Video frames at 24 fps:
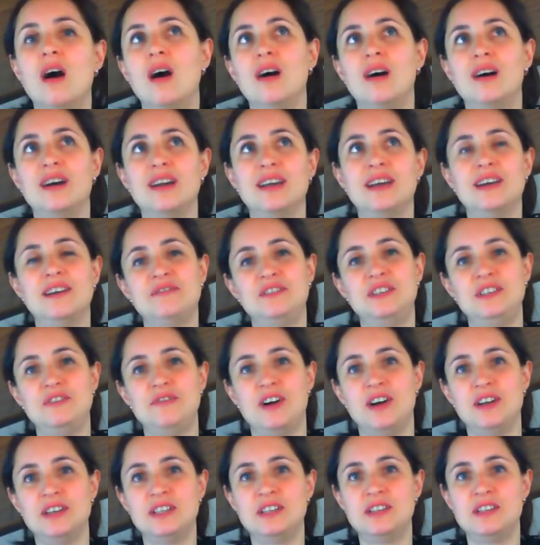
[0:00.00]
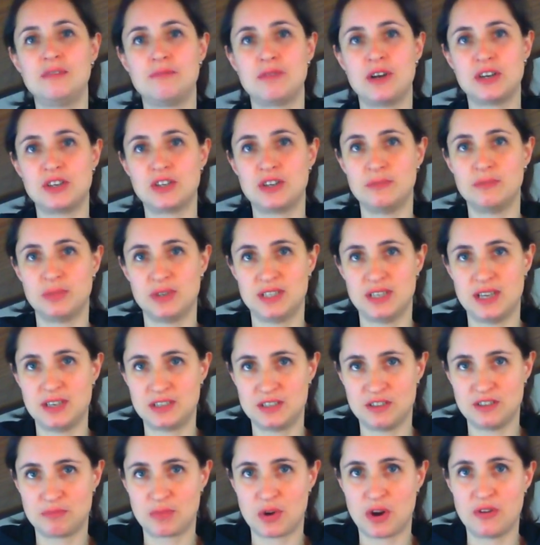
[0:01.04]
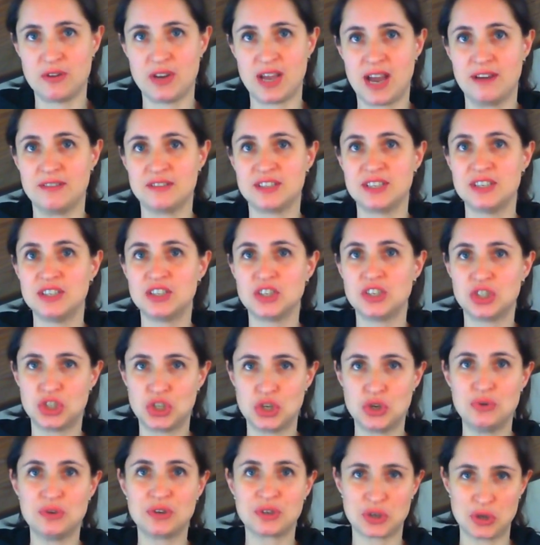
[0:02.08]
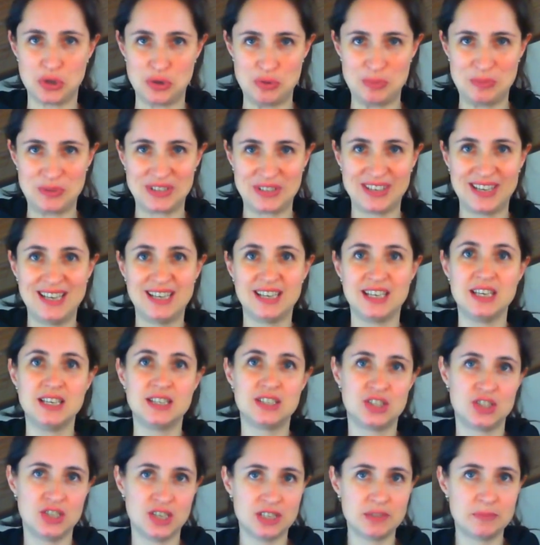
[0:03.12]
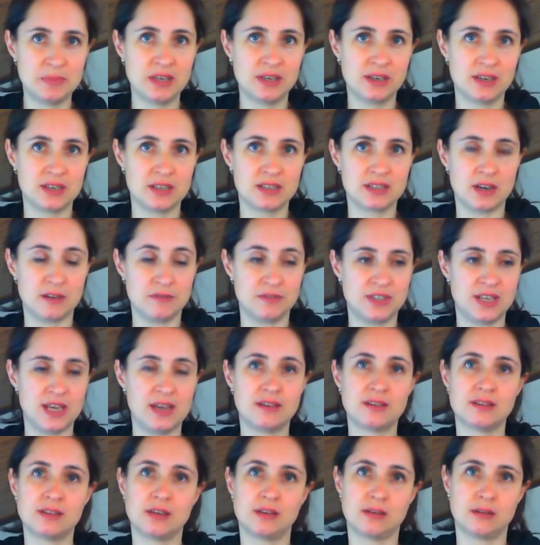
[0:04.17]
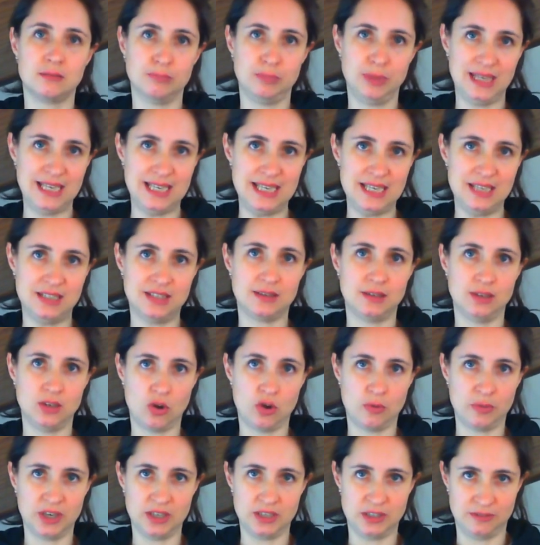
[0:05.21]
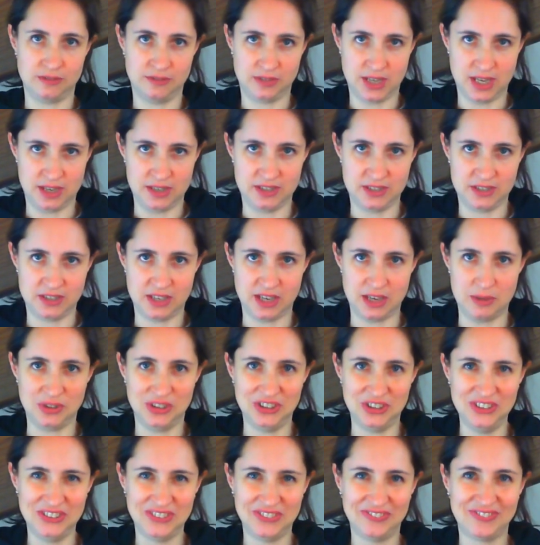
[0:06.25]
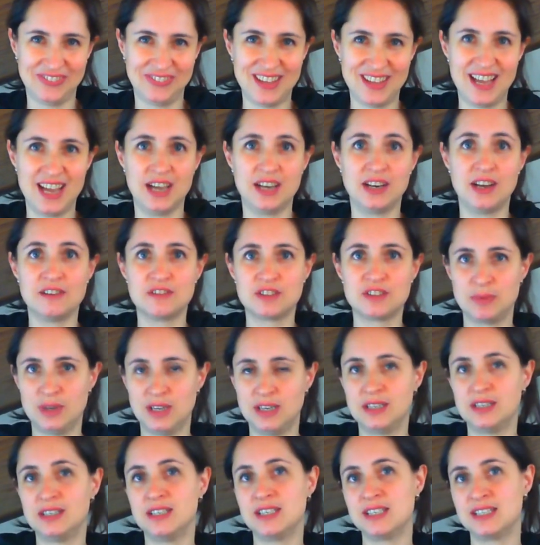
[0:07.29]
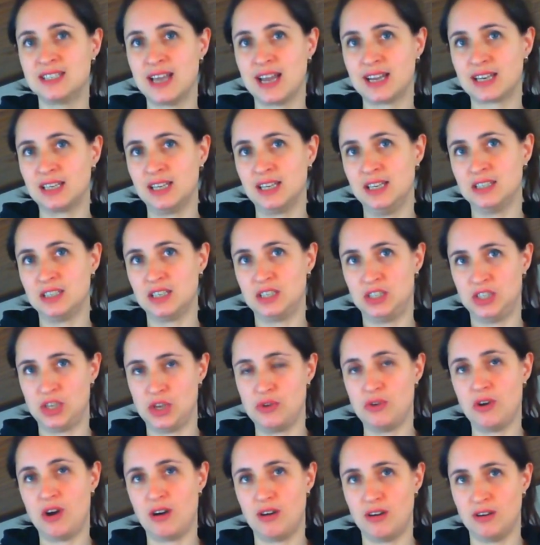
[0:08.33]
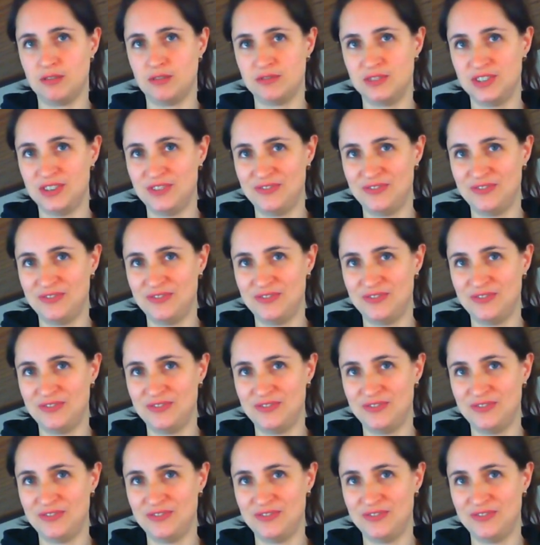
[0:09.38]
I have divided the Russian possessive pronouns into 2 groups. It's just because I've taken the complete nominative case table and I've split it exactly into 2 halves.